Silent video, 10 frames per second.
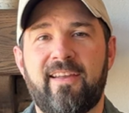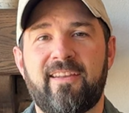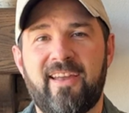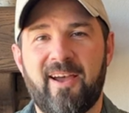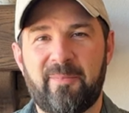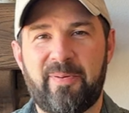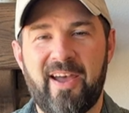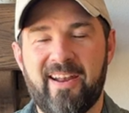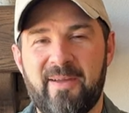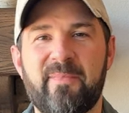and how
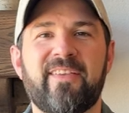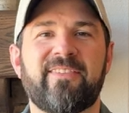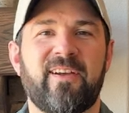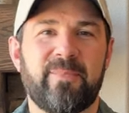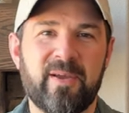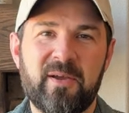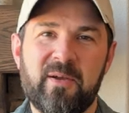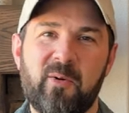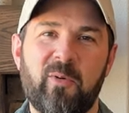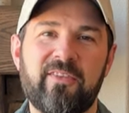bad I messed up
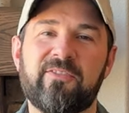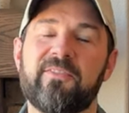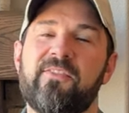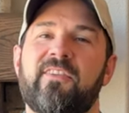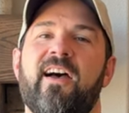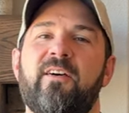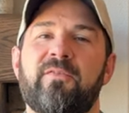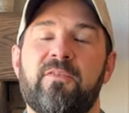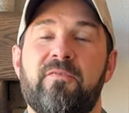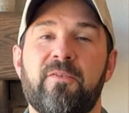Western style
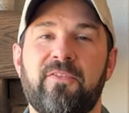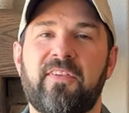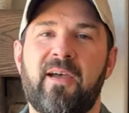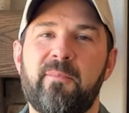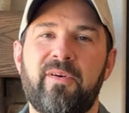for the first time.